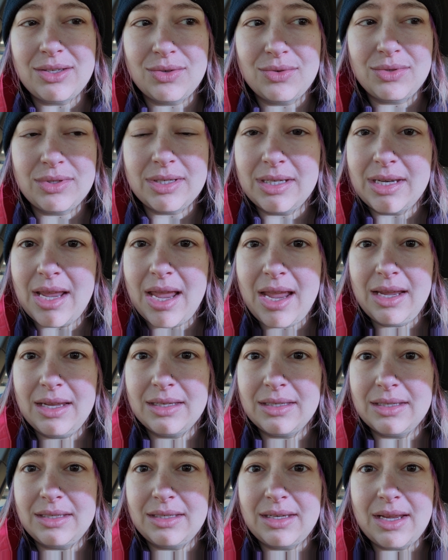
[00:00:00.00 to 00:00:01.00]
So today
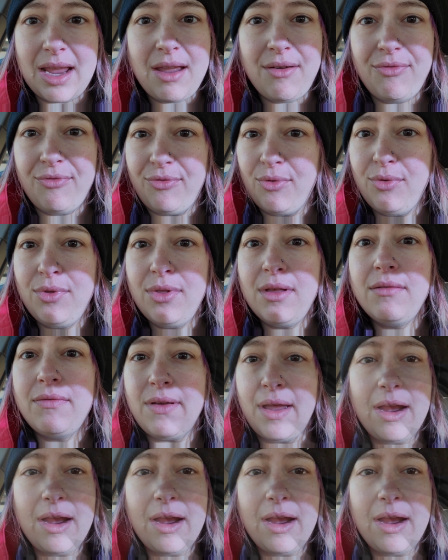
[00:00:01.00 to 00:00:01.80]
is a day full of